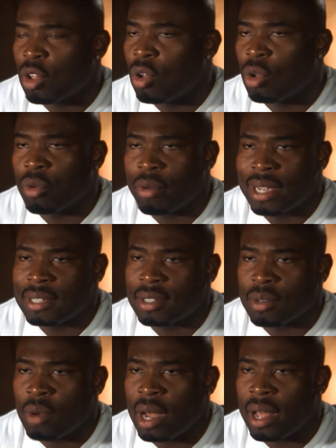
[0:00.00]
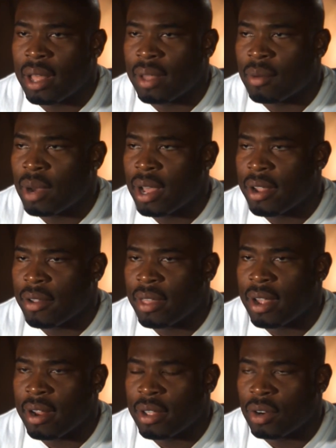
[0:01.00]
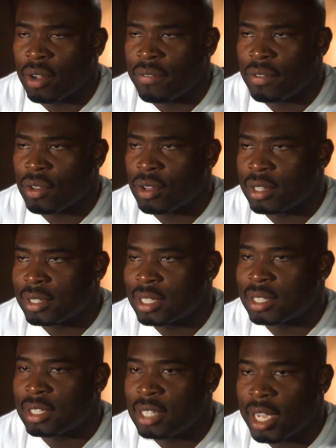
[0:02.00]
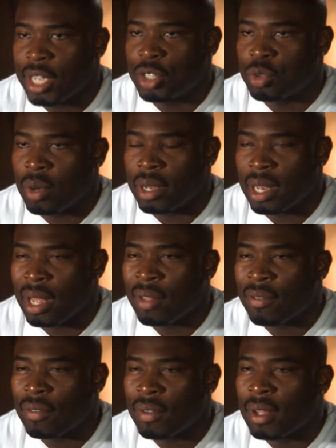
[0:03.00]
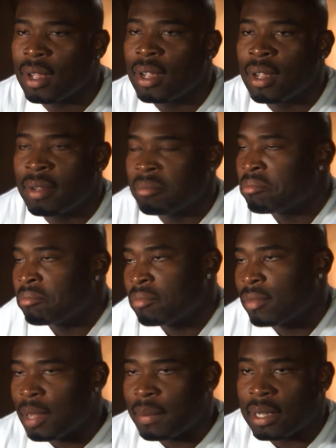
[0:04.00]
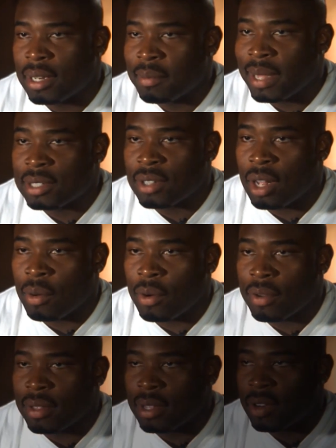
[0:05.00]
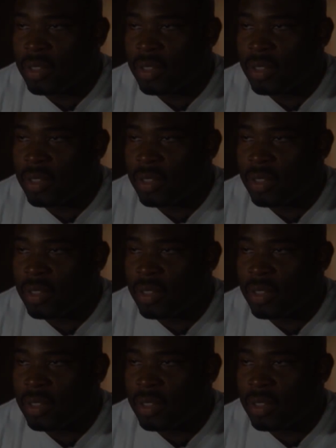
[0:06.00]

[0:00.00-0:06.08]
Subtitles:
whole reason why you're there. If you can just change one life, it makes it all worth it.